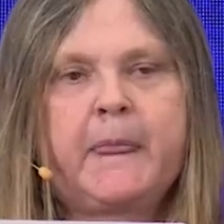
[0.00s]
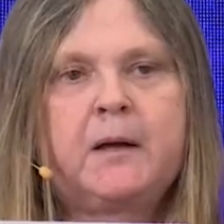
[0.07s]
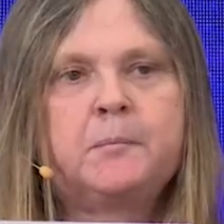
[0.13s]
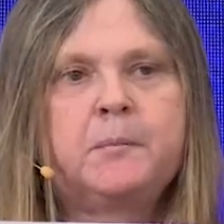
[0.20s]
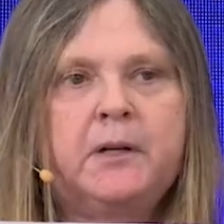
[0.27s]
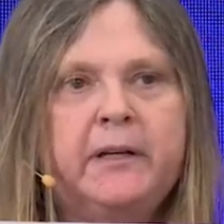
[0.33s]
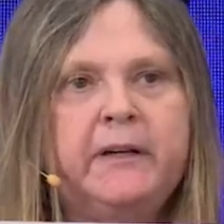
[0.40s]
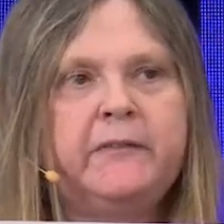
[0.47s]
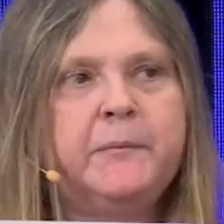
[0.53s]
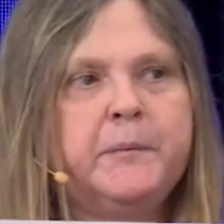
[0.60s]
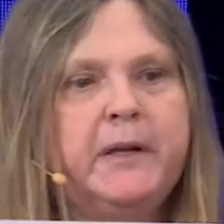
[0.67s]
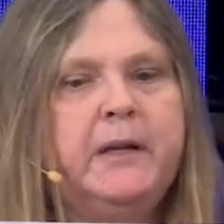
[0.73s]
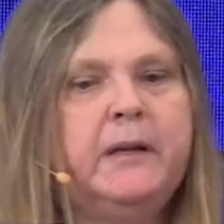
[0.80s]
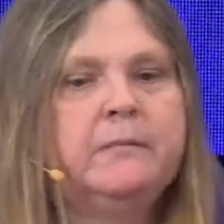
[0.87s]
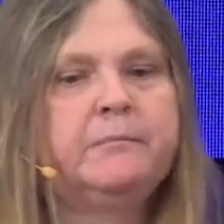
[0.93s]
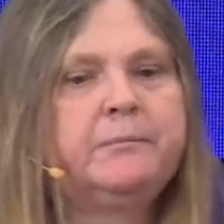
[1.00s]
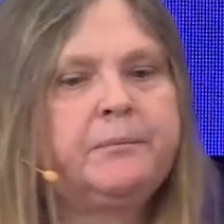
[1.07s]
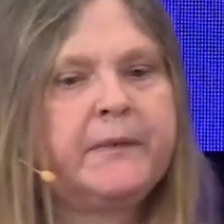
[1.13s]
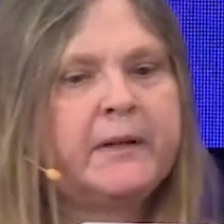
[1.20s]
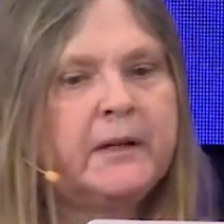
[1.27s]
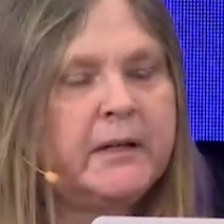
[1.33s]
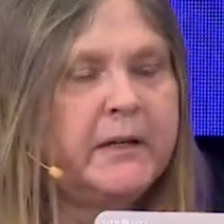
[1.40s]
Believe me,
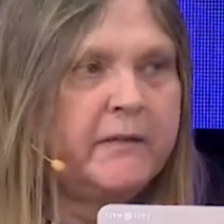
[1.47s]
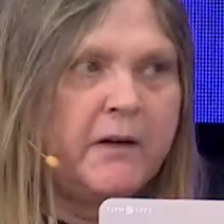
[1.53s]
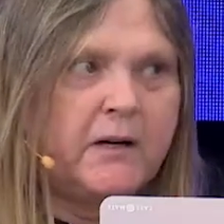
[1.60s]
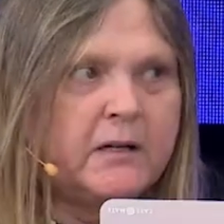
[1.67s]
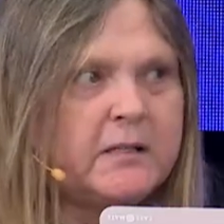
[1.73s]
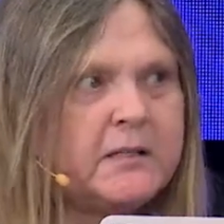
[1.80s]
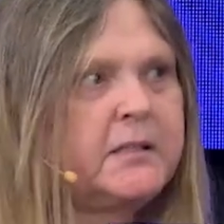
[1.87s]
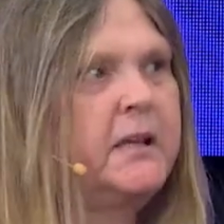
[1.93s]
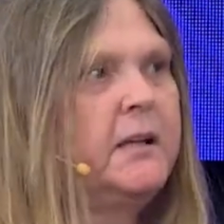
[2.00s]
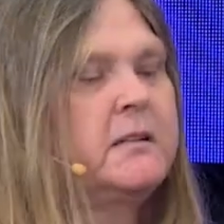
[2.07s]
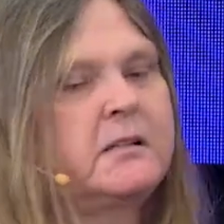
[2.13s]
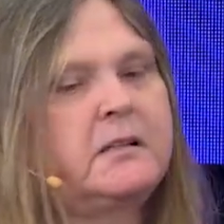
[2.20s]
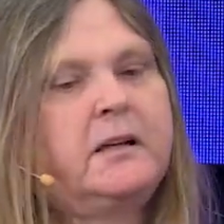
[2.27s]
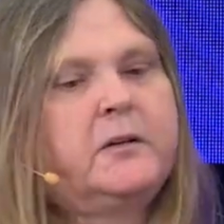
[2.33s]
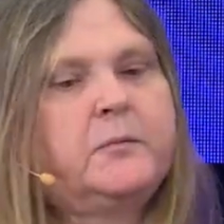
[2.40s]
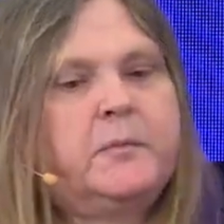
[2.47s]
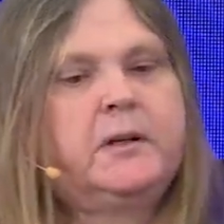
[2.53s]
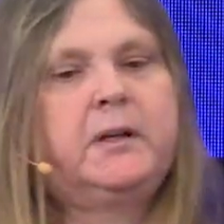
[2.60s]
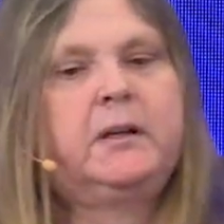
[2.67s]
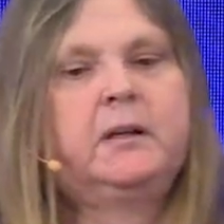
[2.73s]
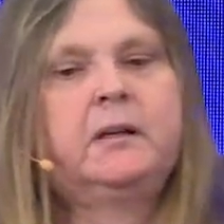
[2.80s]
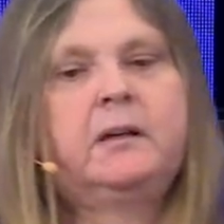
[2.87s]
if architects like
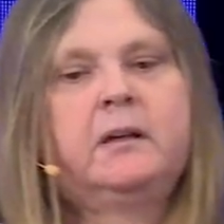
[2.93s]
me